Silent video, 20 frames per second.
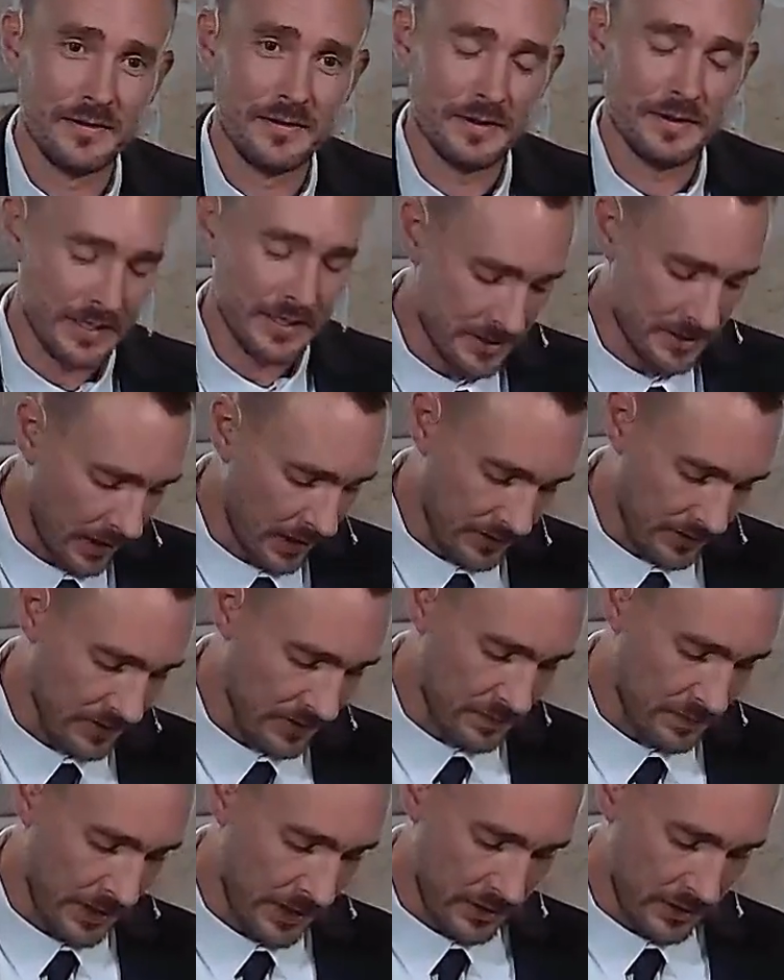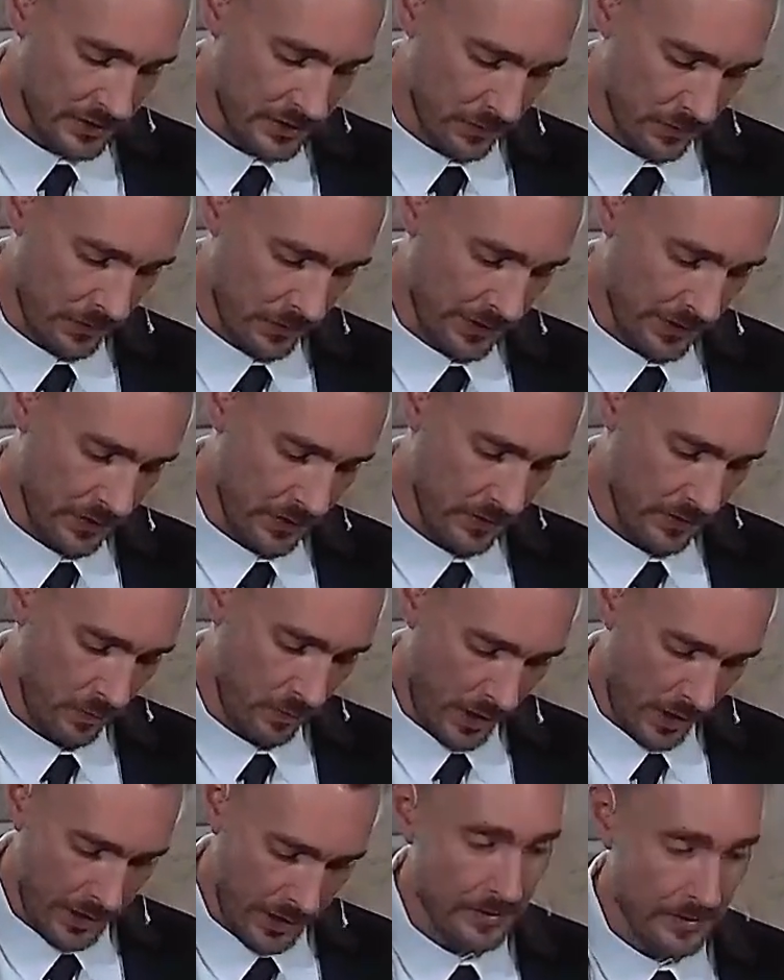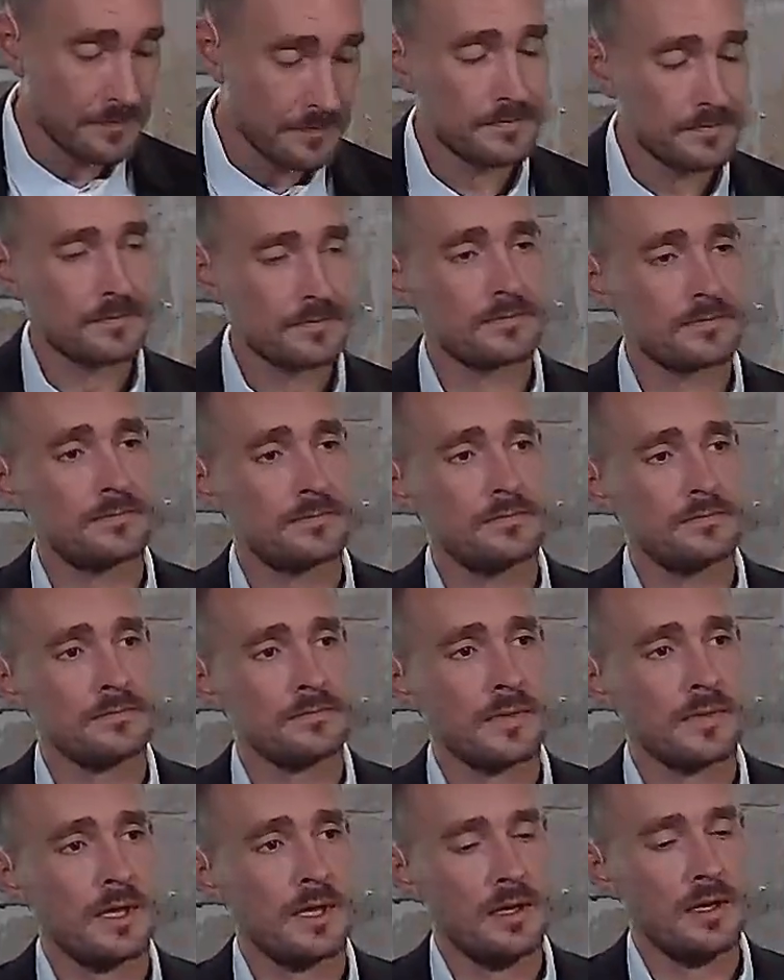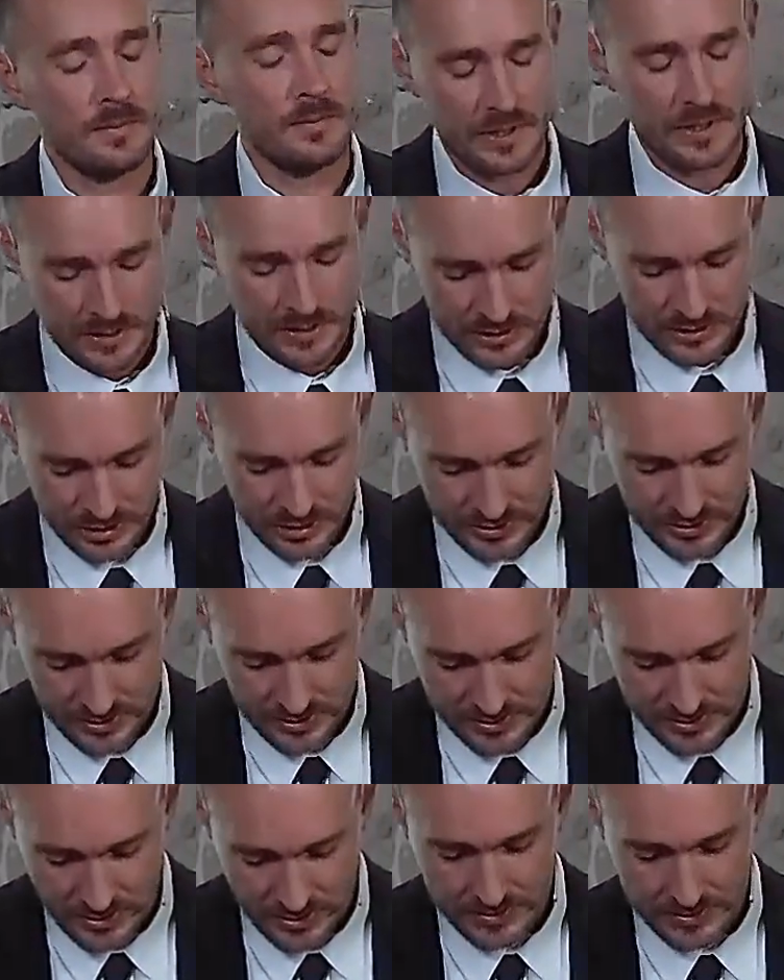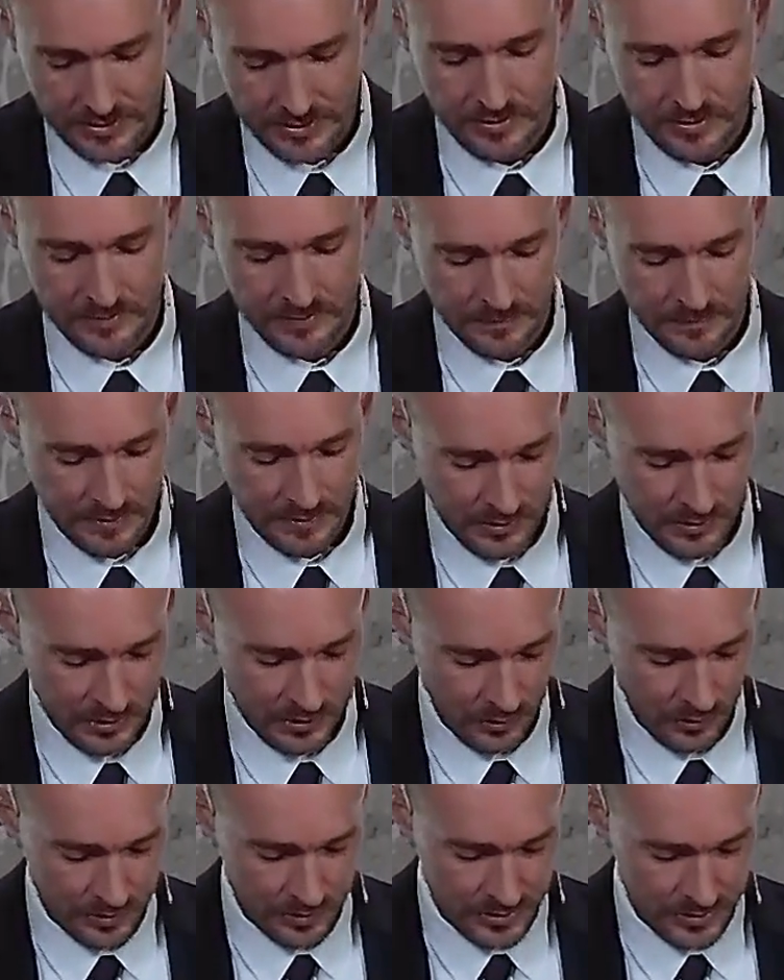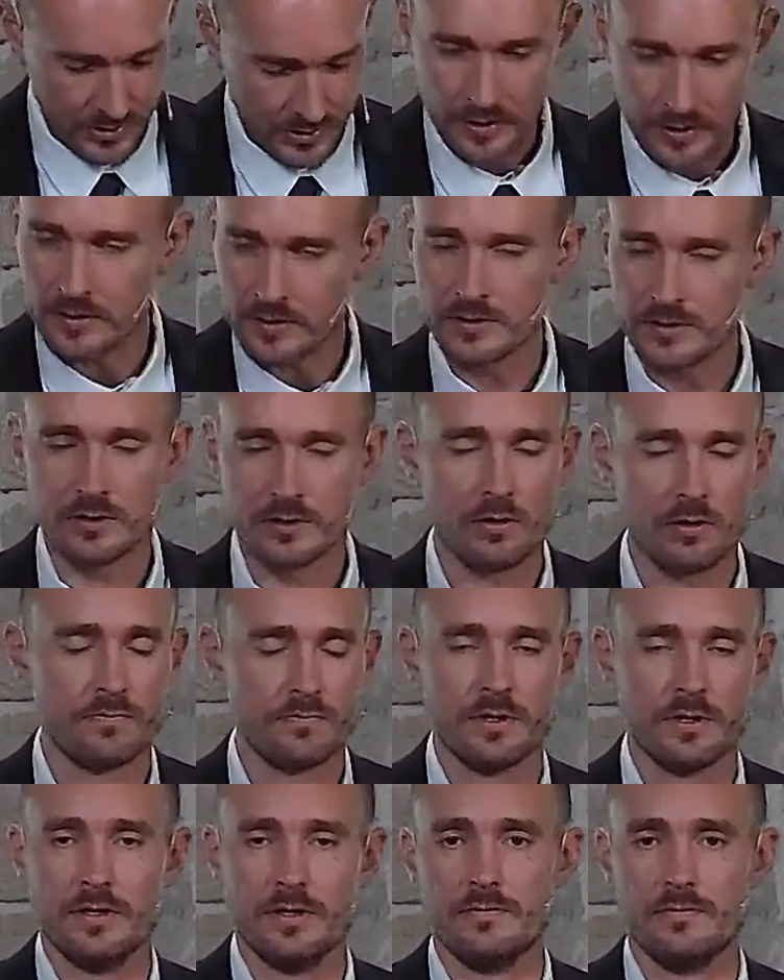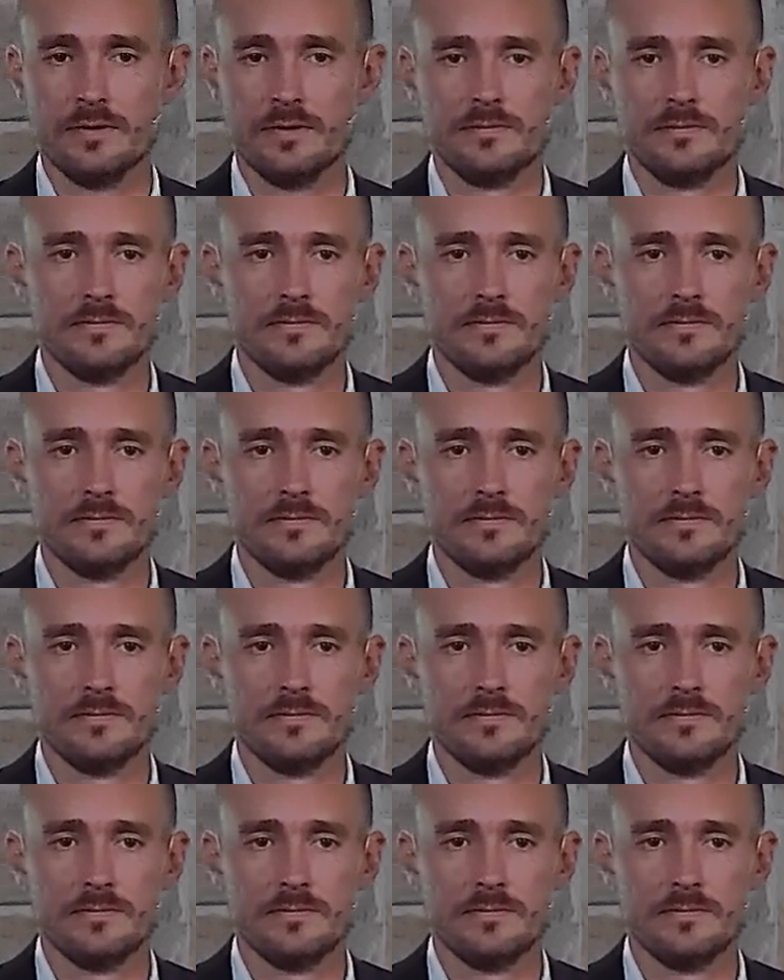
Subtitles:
That is not this man's story. Why? Because Jesus said to him, your sins are forgiven.